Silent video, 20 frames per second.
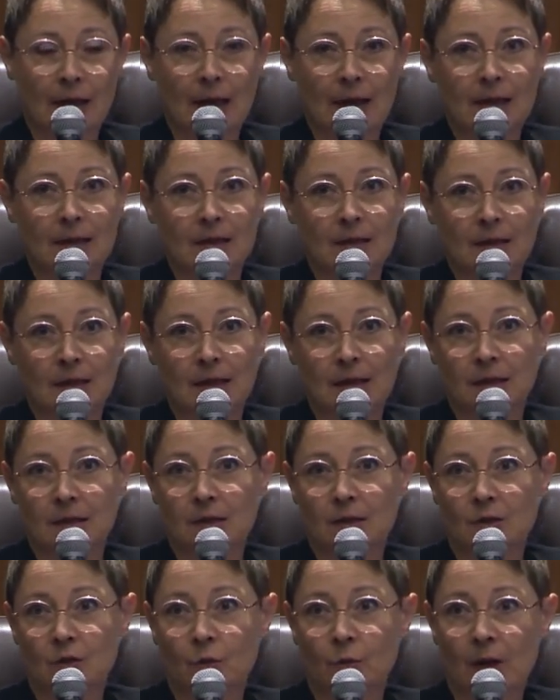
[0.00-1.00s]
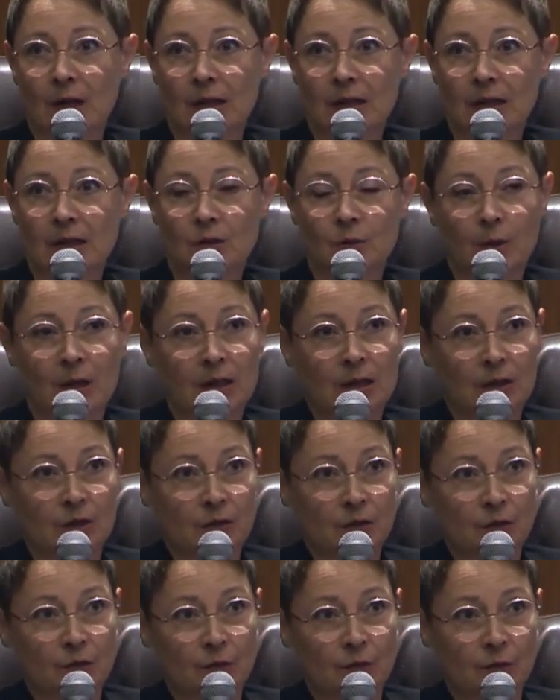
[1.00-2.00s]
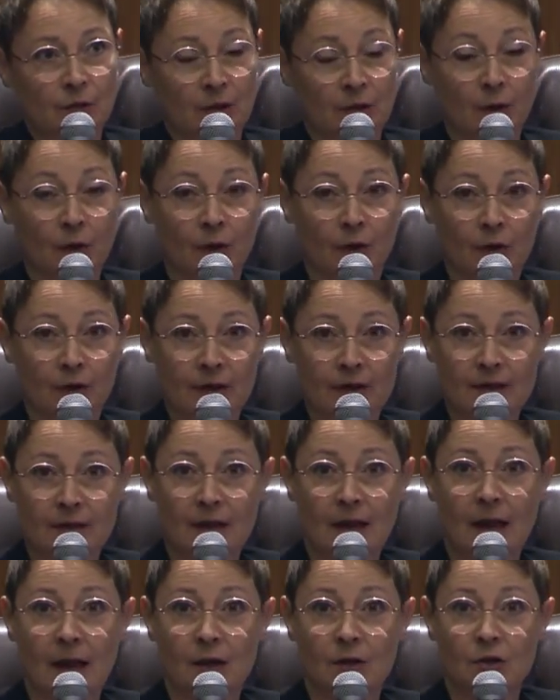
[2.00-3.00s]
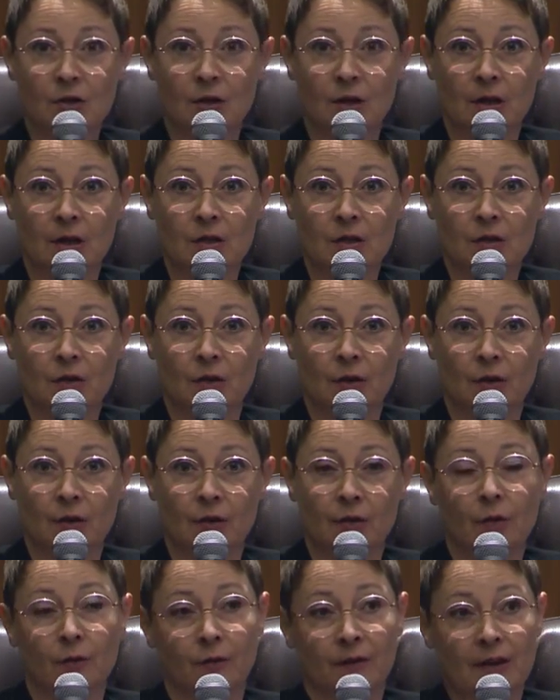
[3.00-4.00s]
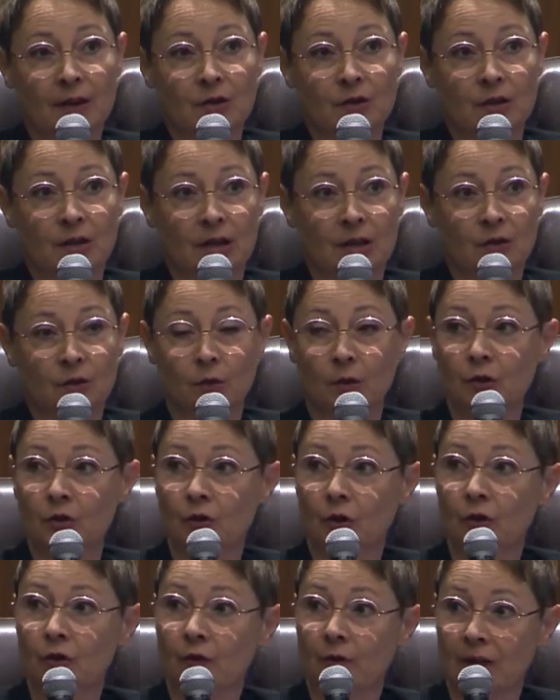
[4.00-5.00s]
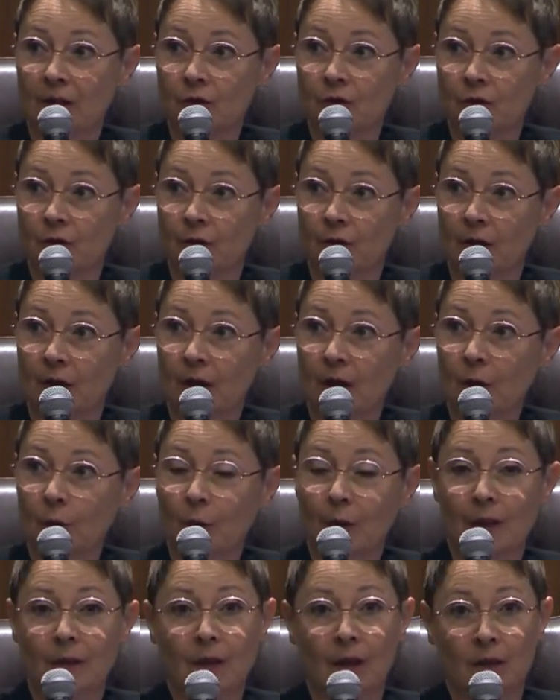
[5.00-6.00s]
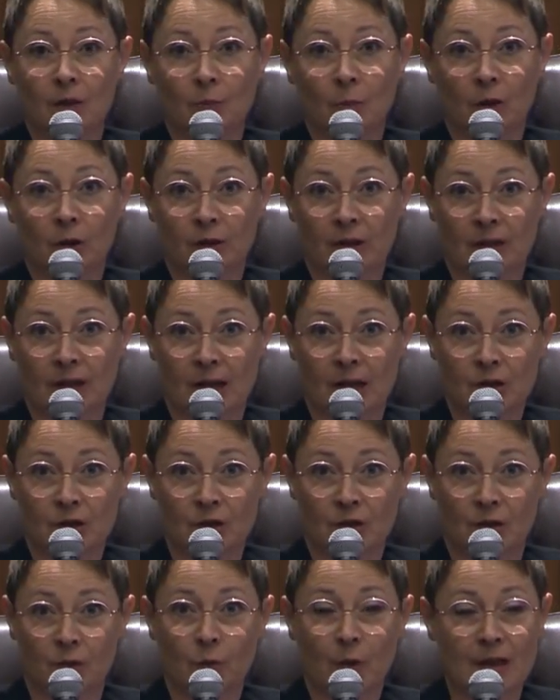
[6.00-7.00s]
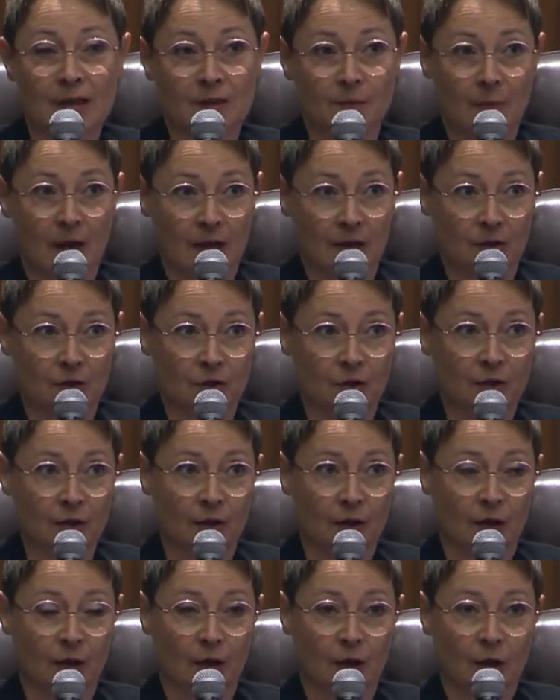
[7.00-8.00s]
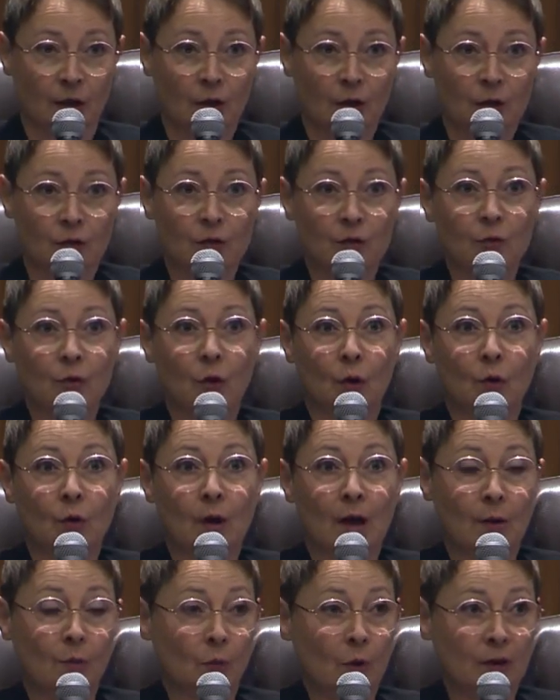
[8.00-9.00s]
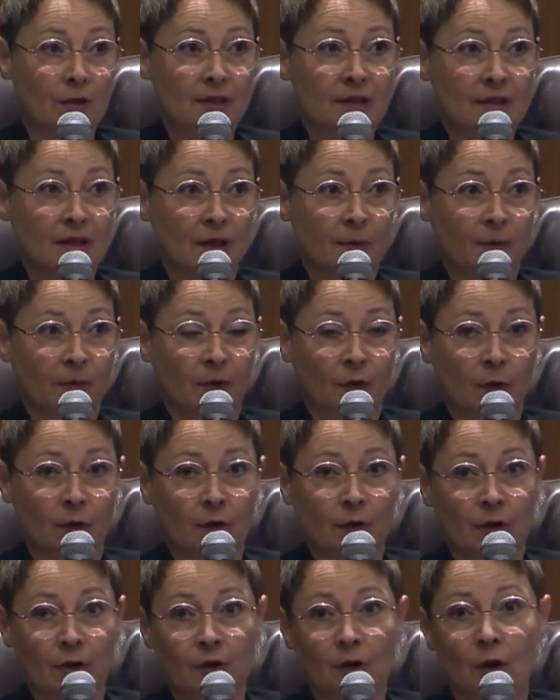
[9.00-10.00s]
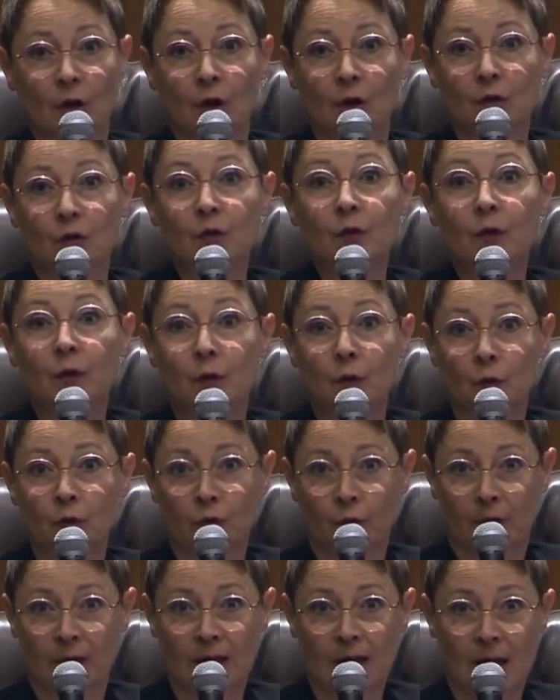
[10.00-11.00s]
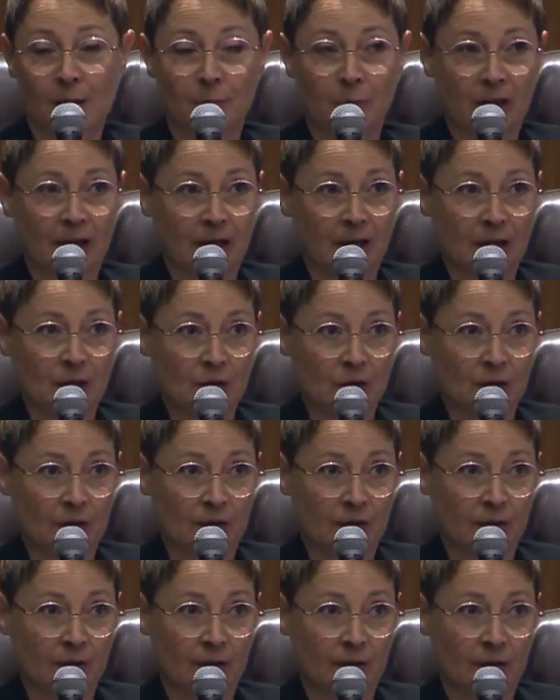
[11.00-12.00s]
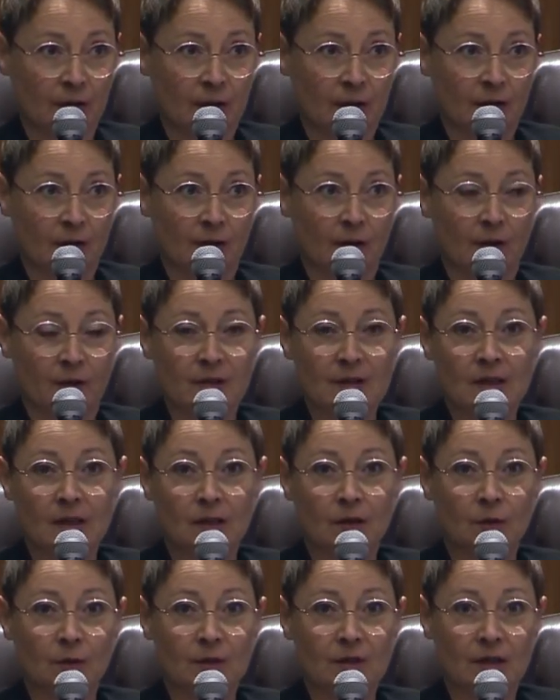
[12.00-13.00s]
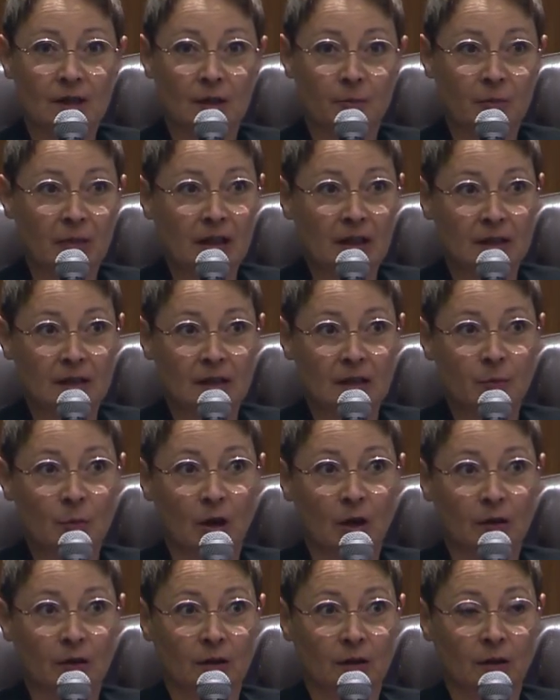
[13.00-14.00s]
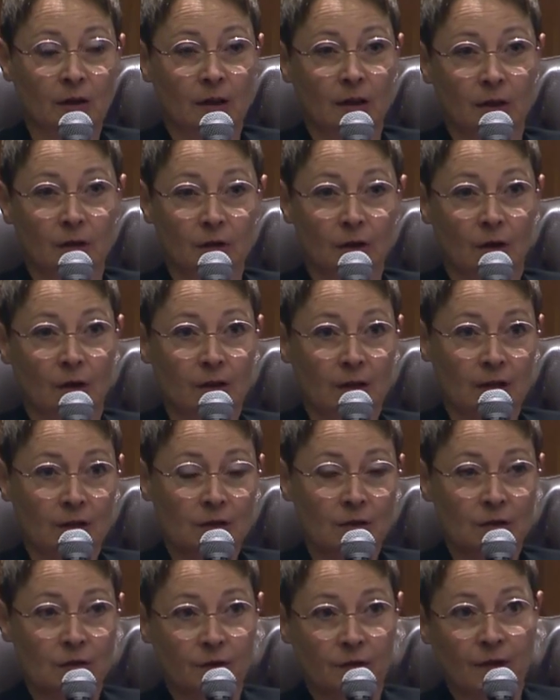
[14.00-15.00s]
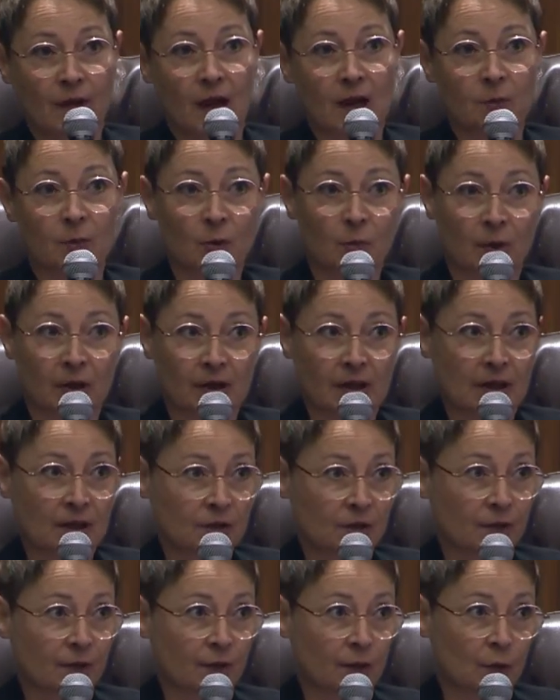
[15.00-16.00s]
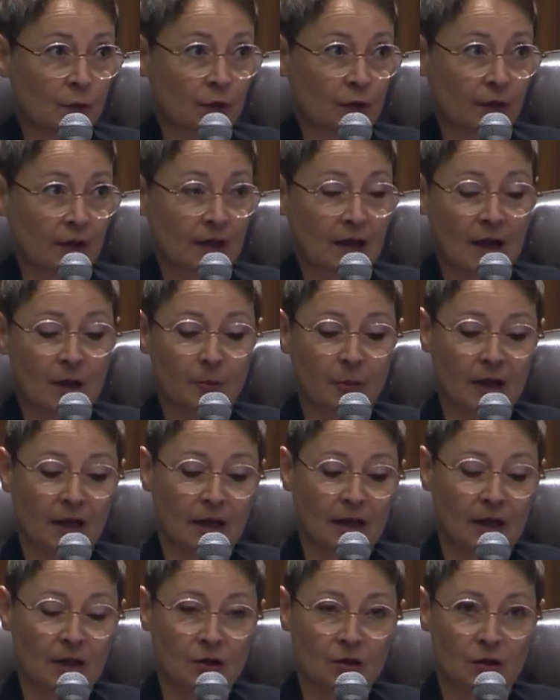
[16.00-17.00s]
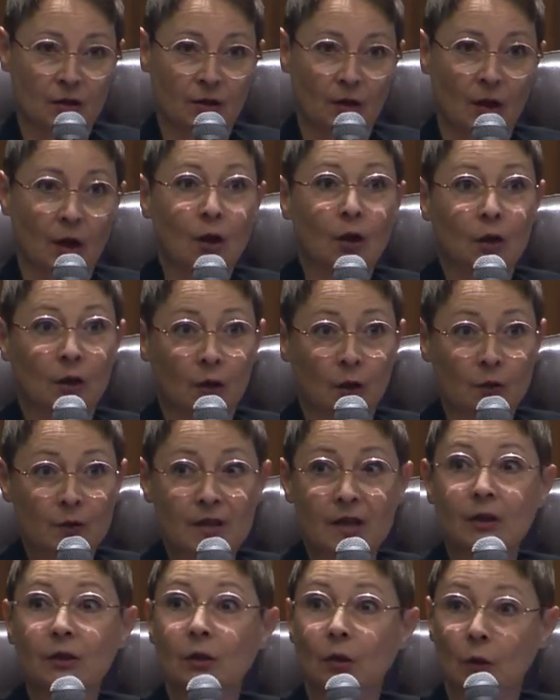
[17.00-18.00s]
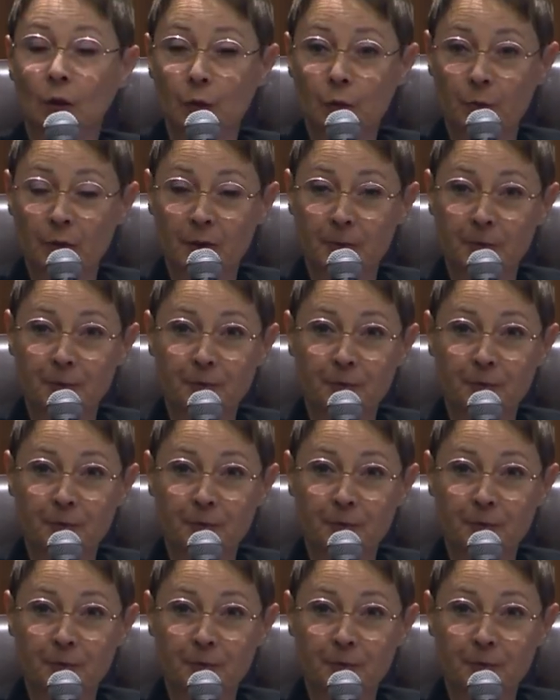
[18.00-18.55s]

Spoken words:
And in 2022, in August, they actually started or ventured into a joint venture with that multinational waste manager to go one step further to food-grade application, obviously using a PET bottle, not into fiber, but into food-grade application, closing the loop.